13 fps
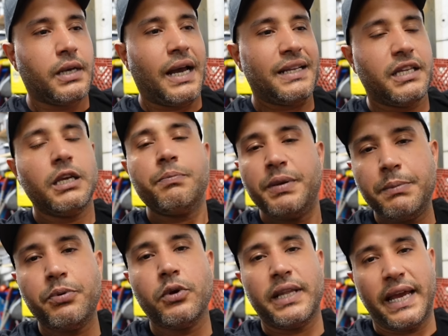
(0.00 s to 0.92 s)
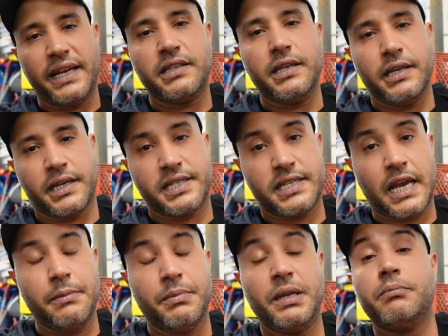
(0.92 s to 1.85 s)
I think people like the
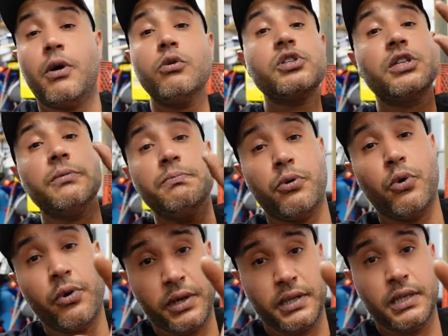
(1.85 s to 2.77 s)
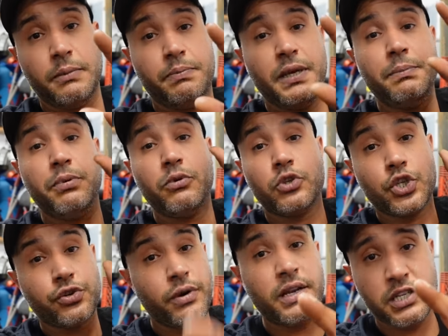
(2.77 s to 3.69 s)
excitement. Most importantly, people
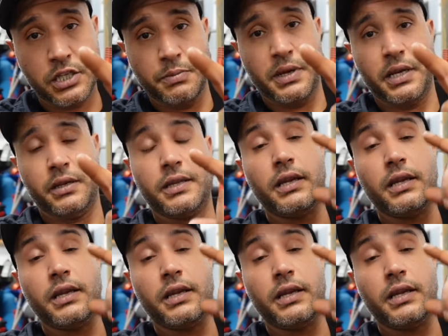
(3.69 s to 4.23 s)
trust me.